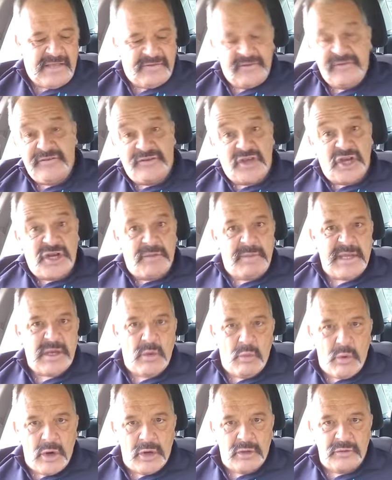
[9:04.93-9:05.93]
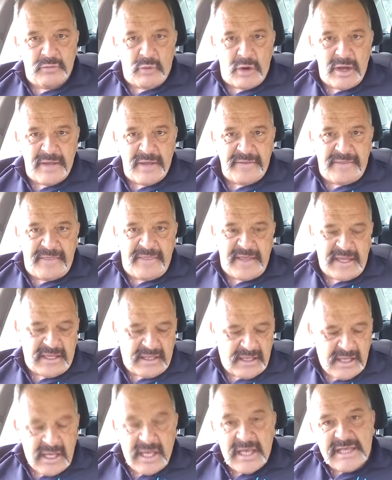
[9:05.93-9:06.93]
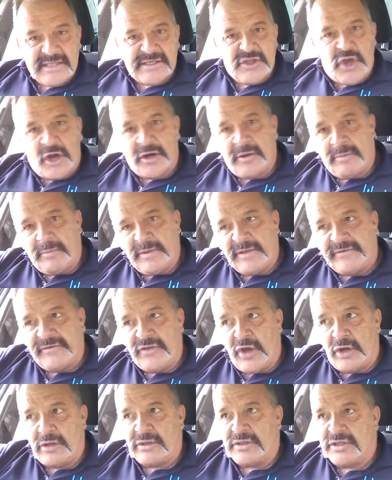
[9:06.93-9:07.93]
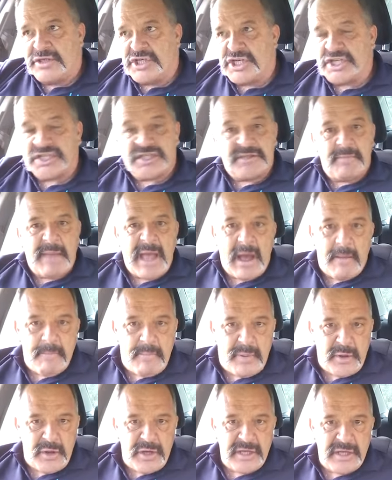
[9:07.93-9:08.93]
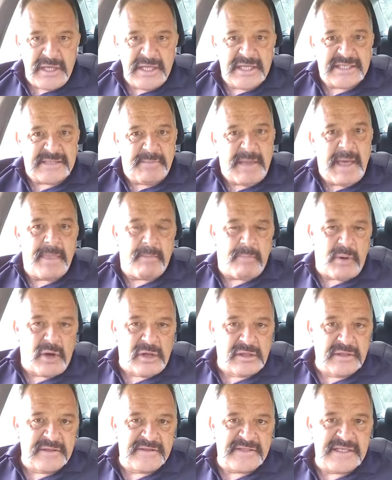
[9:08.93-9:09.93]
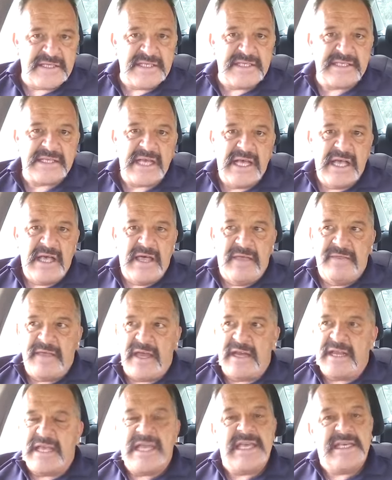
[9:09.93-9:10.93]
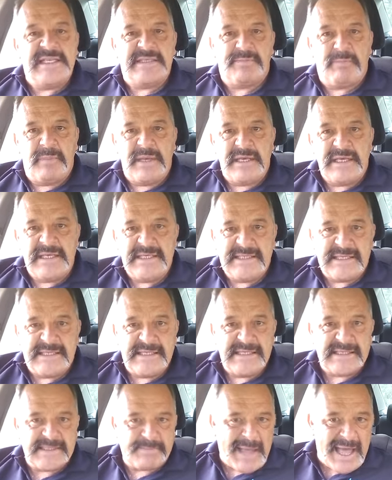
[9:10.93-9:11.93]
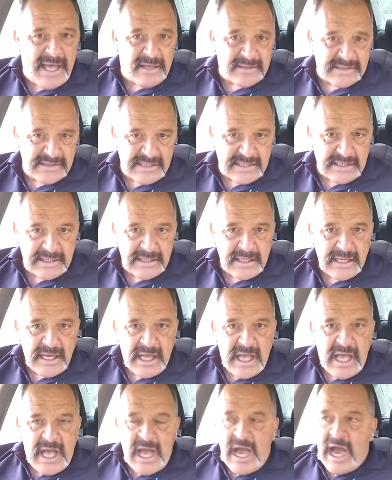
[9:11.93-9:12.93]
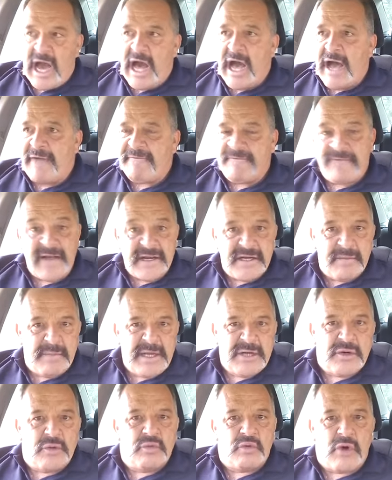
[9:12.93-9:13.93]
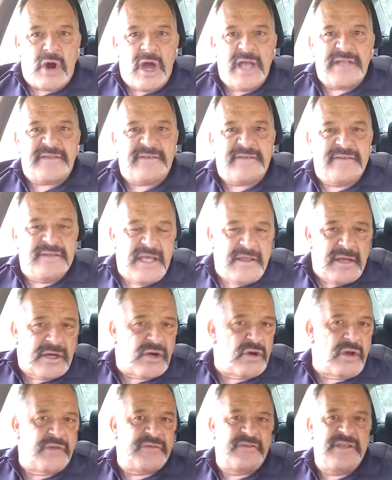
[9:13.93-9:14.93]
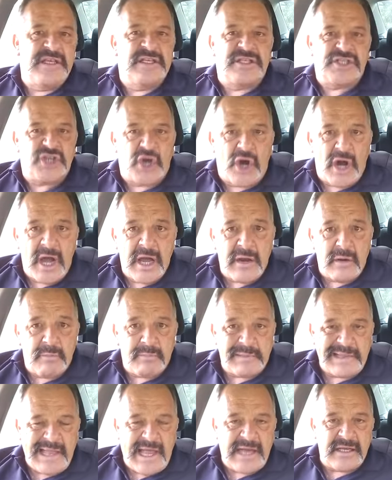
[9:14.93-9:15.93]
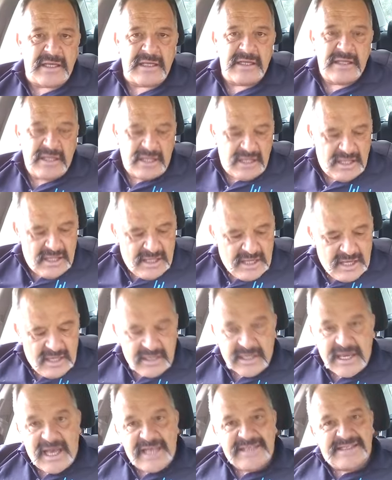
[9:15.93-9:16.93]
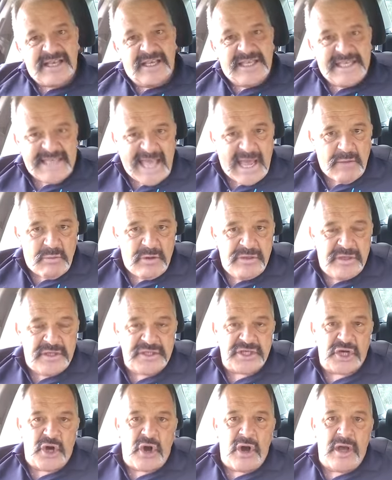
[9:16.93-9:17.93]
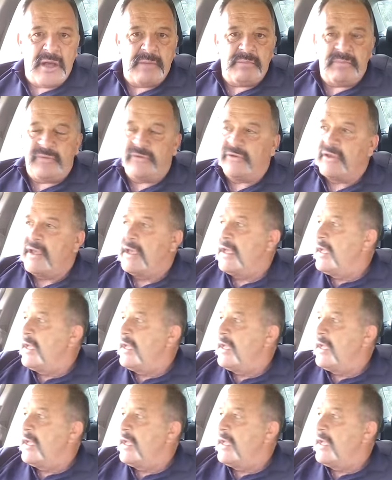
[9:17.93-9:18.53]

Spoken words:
This is going to be a worldwide thing. It's not just about Bernie. It's about the policies that he's espousing. Fundamental rights across the entire planet. Okay, so get with the times.